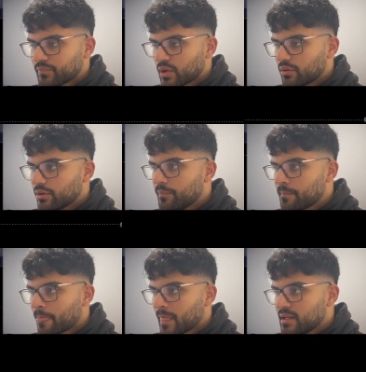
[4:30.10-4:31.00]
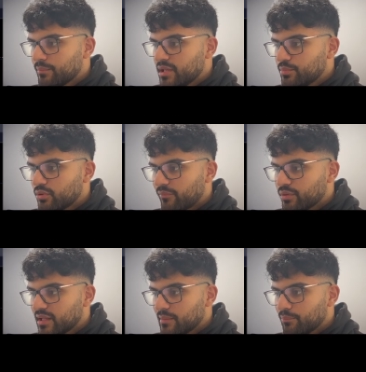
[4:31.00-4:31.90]
okay? People have put
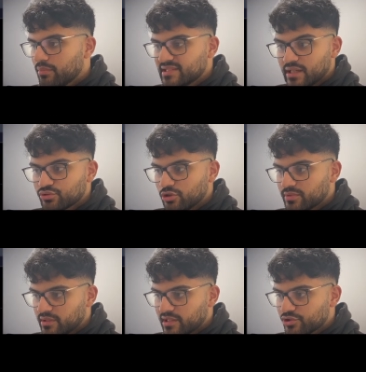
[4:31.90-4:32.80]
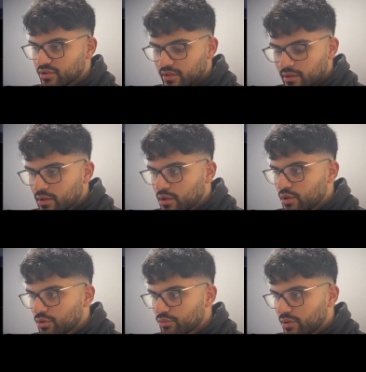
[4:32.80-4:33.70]
their sell stops essentially
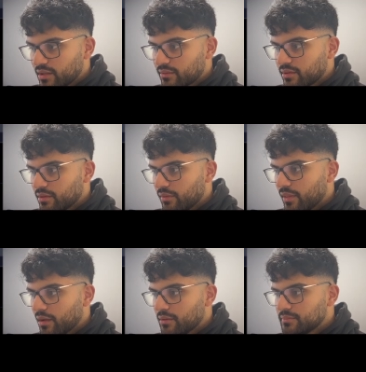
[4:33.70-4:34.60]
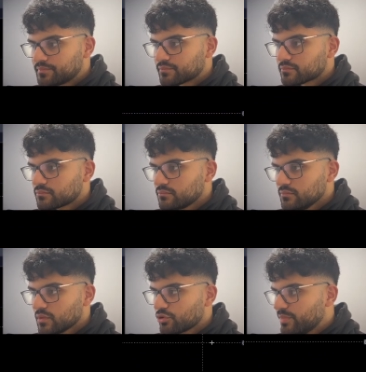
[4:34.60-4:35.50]
right there.
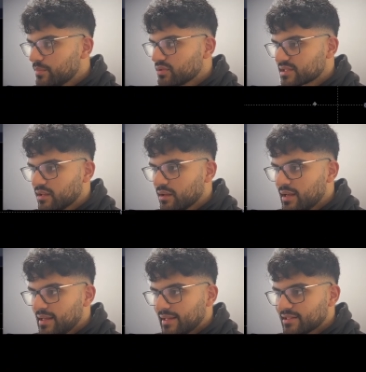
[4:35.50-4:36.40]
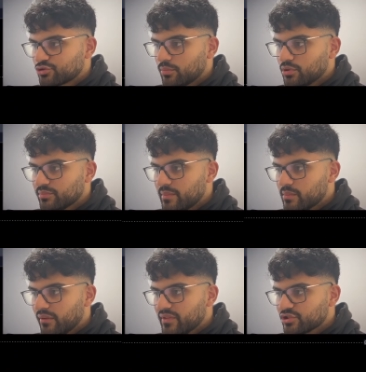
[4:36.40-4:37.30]
So people are selling and the stop loss may be
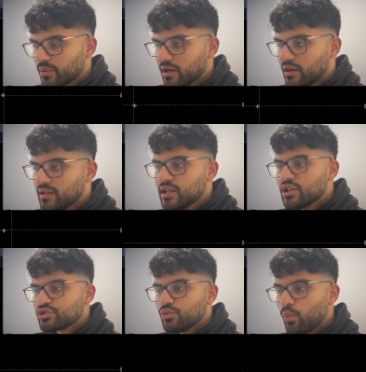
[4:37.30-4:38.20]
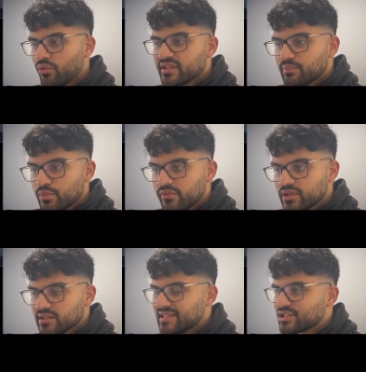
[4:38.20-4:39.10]
above this swing high. So what this move does,
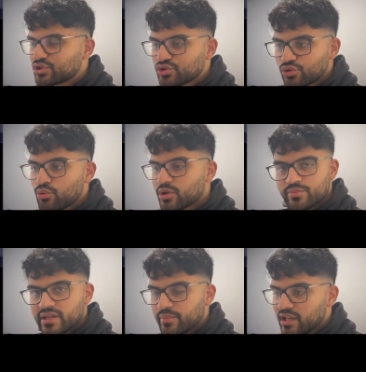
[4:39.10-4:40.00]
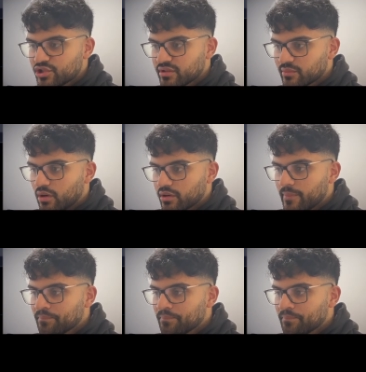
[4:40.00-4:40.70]
and there's so much manipulation in this market,